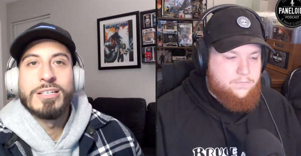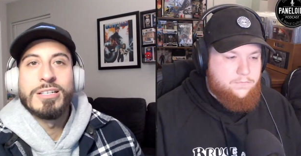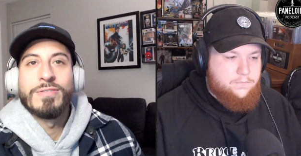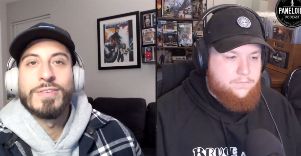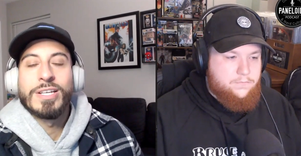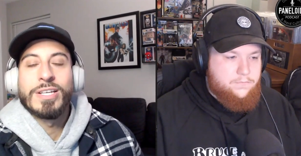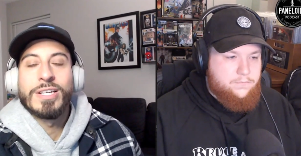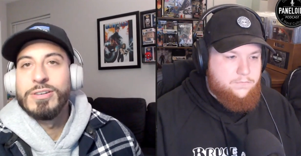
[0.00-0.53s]
Speaker 1: his
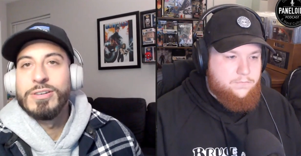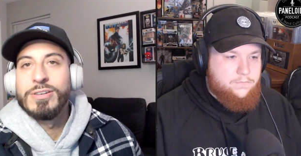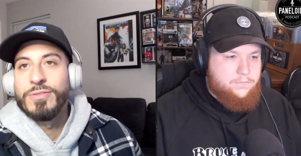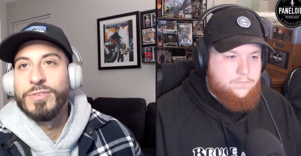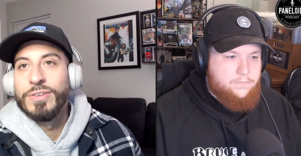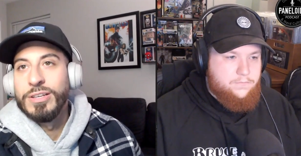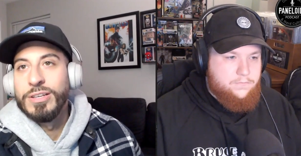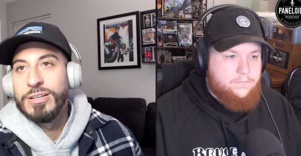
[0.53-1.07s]
victories
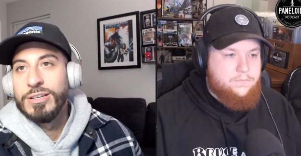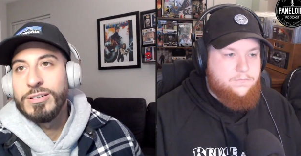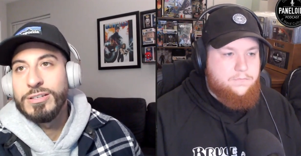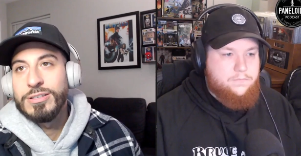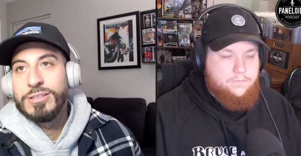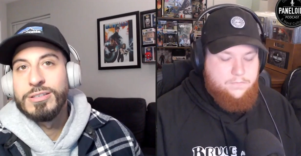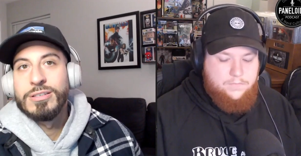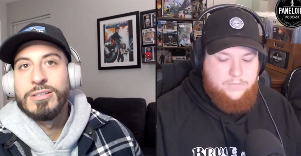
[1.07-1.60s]
over the
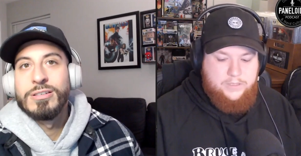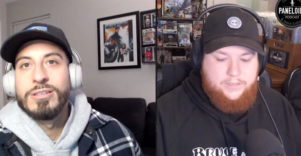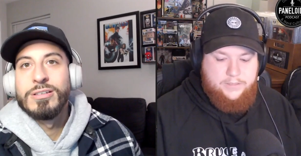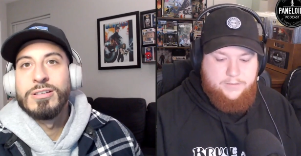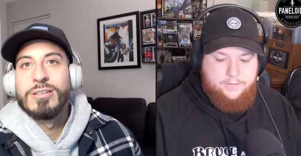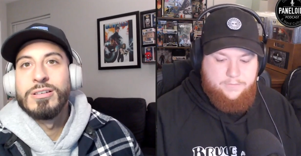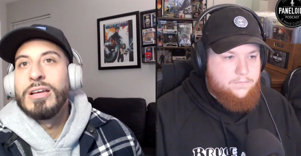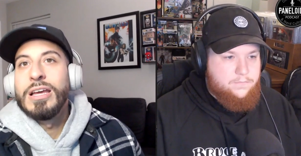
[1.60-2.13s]
years? I
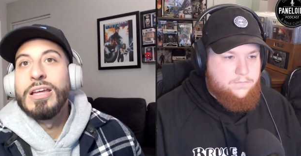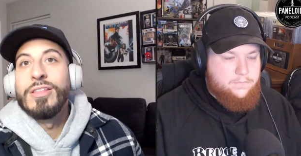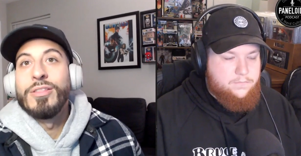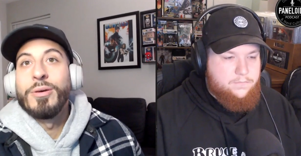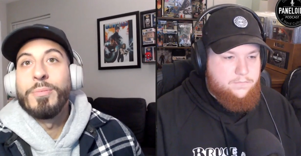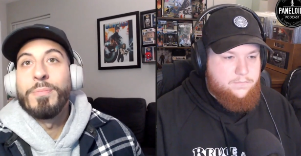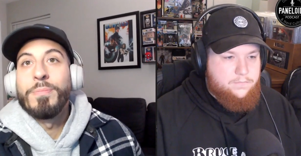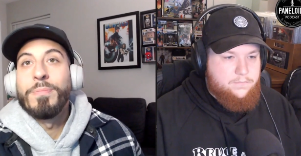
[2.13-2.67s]
like it. And
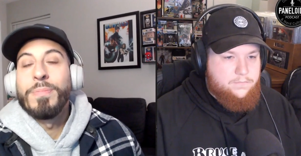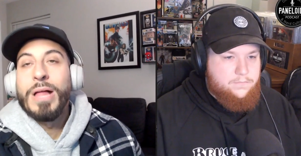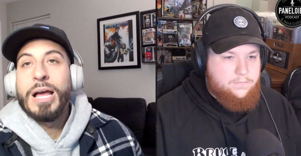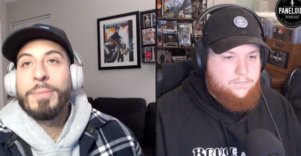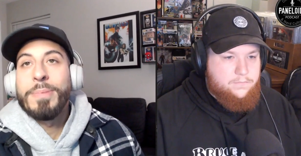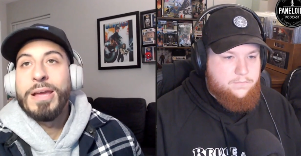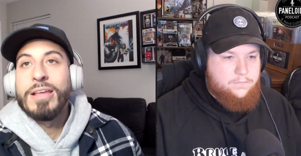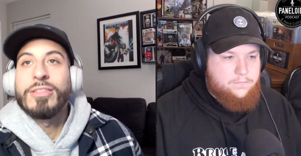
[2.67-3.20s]
the
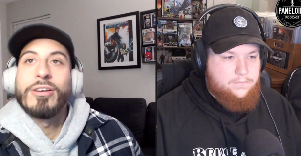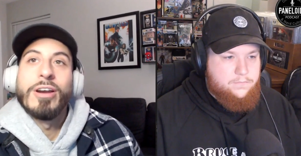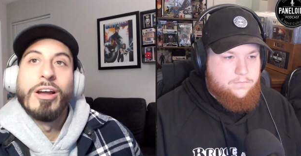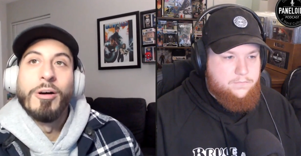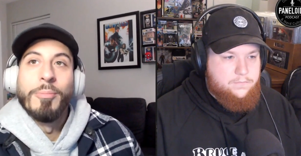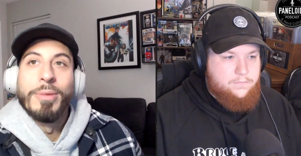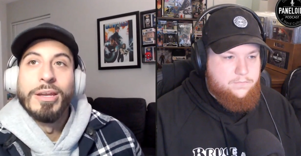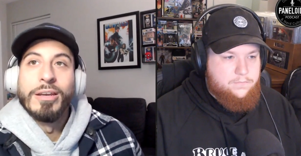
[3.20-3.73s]
Black Panther
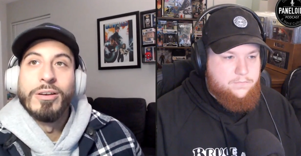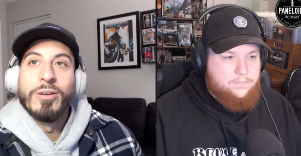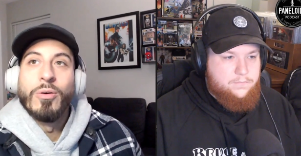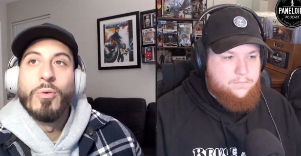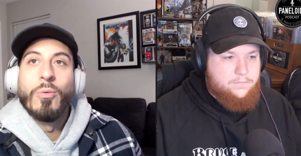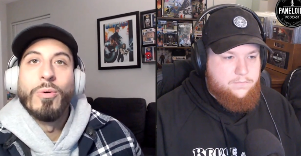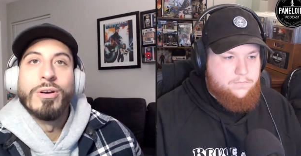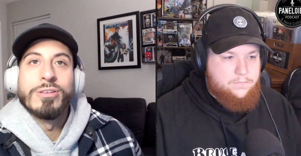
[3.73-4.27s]
helmet
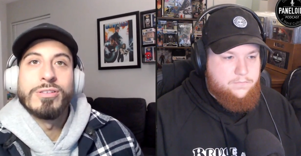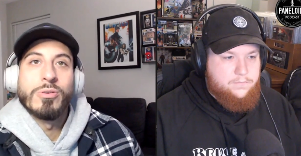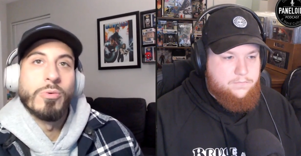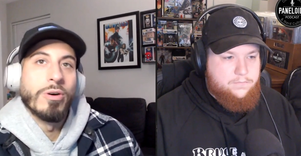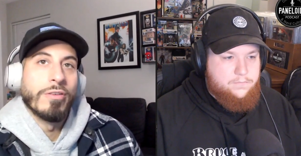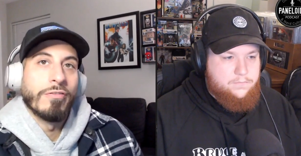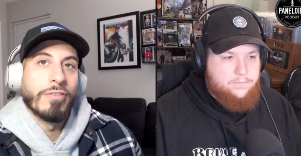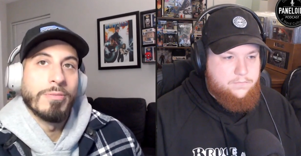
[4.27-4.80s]
was the
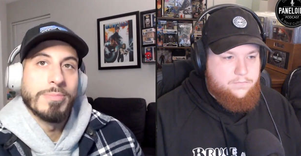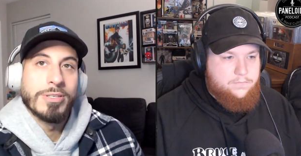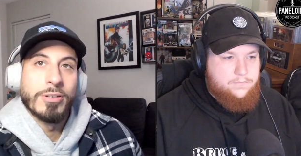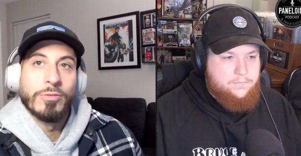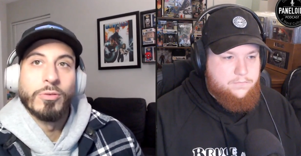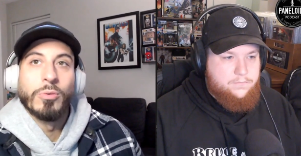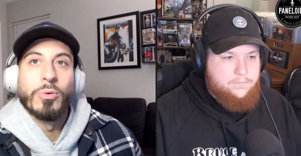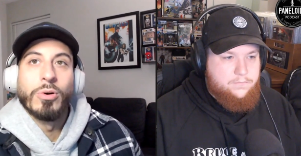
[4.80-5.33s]
one from
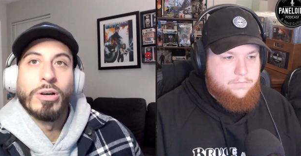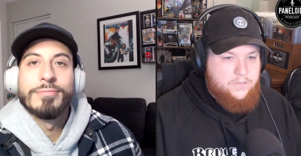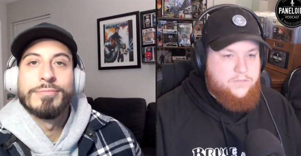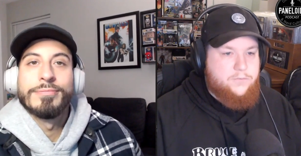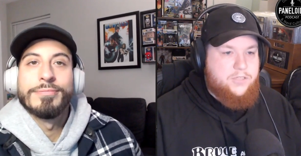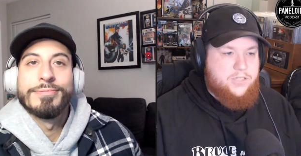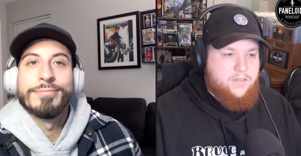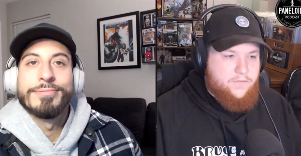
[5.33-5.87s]
Civil War,
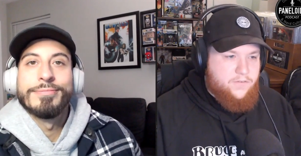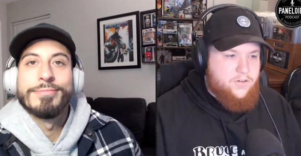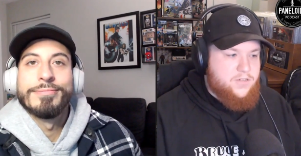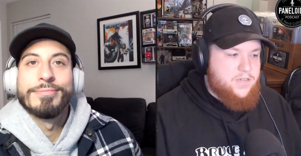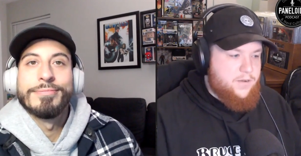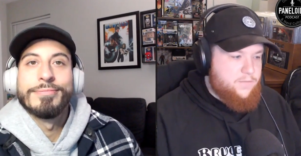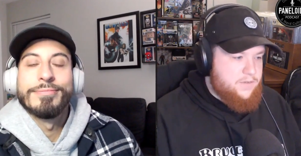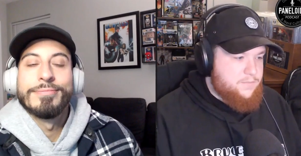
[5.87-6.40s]
Speaker 2: which is the
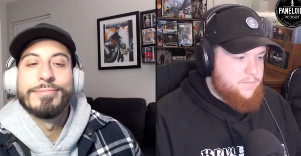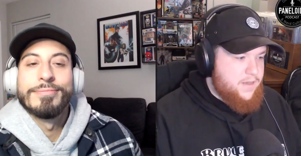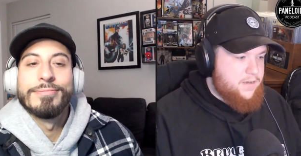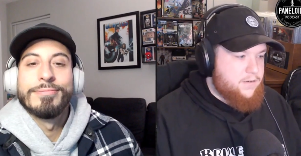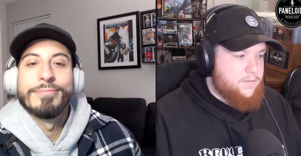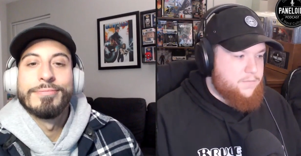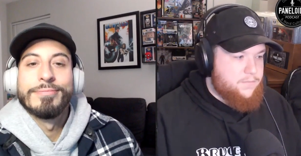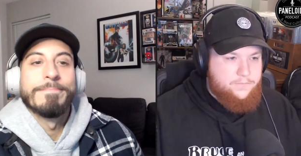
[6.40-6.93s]
first time we've
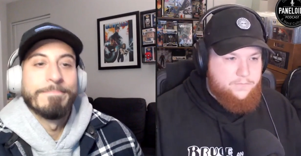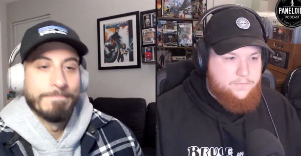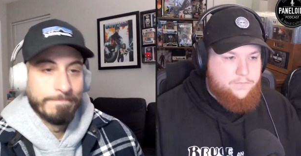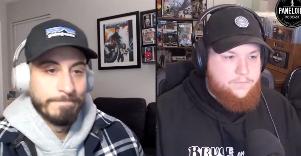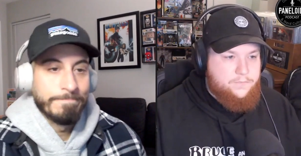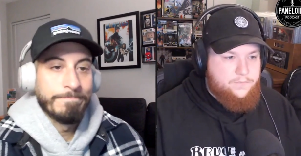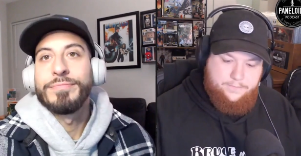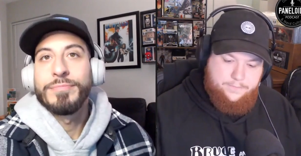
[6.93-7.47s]
met him.
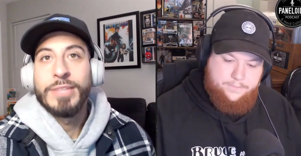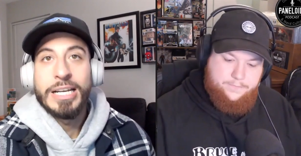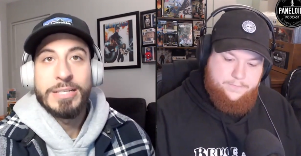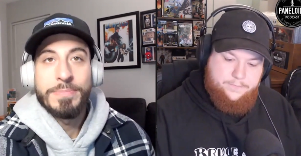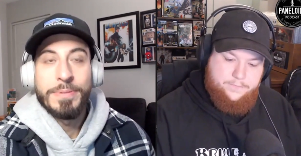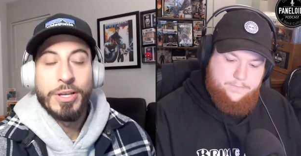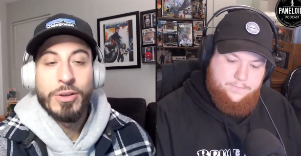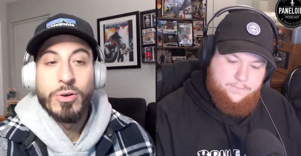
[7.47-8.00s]
Mm-hmm.
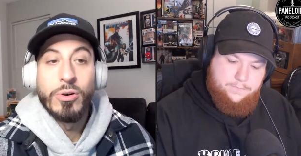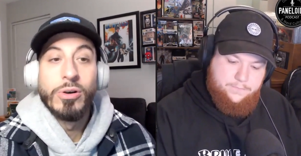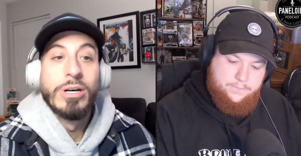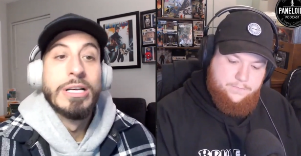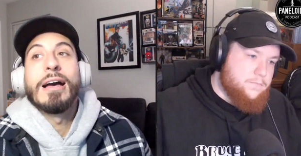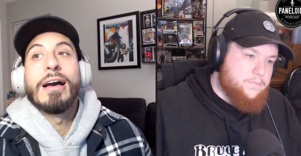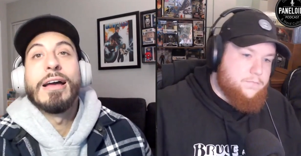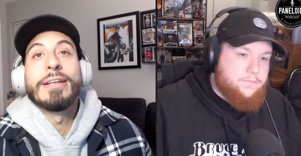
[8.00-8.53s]
Speaker 1: That's pretty cool.
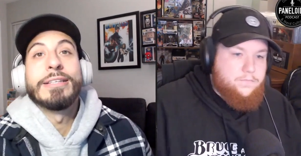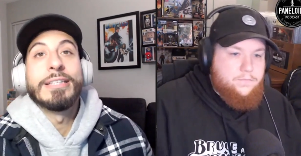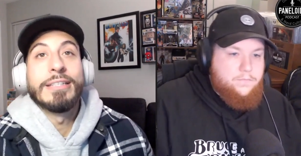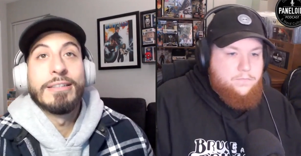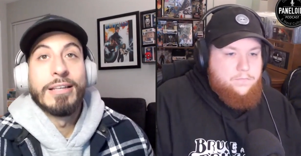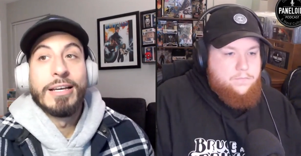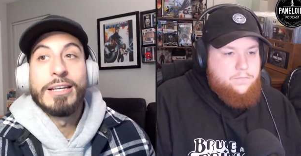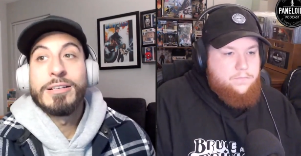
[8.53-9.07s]
I
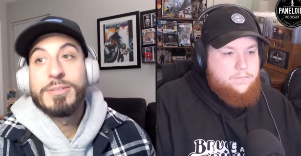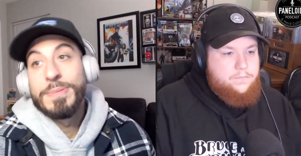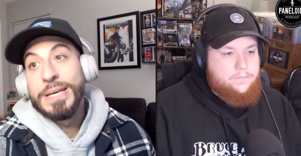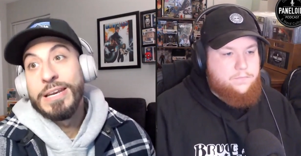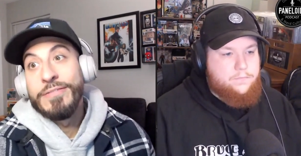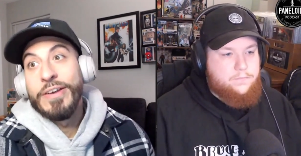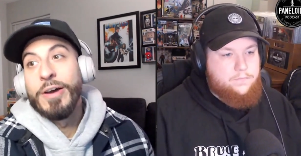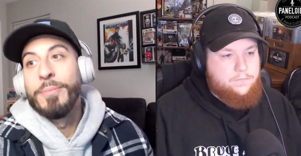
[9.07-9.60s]
did like,
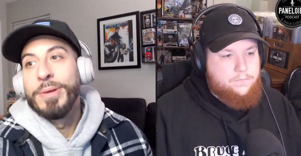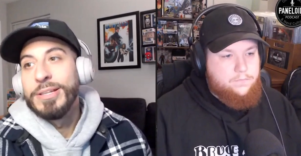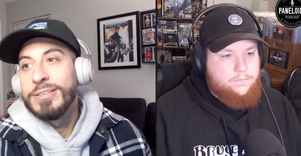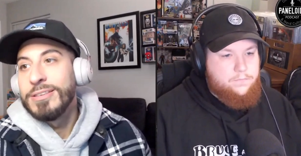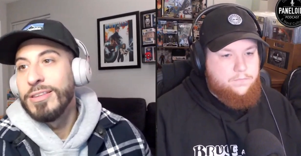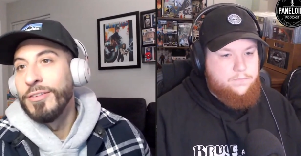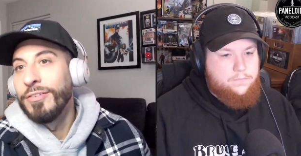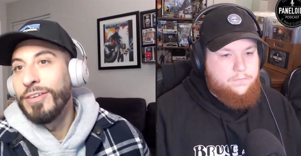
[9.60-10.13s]
speaking of
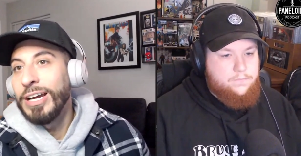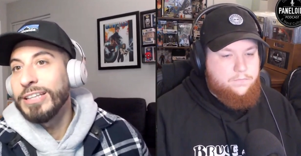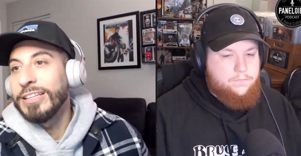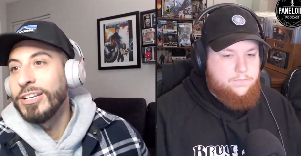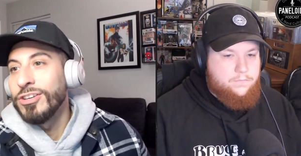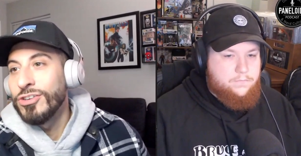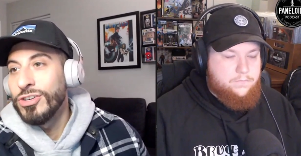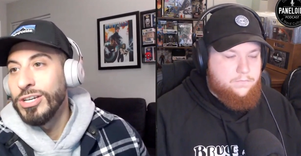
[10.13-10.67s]
helmets, the fact
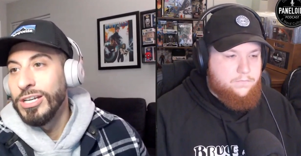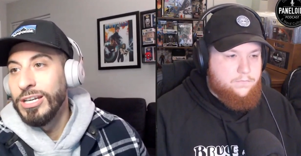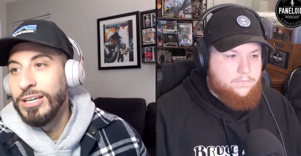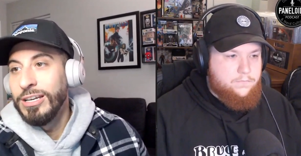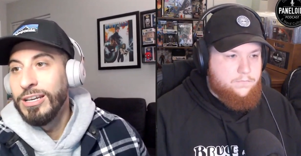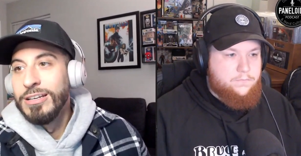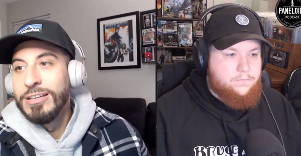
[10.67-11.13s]
that she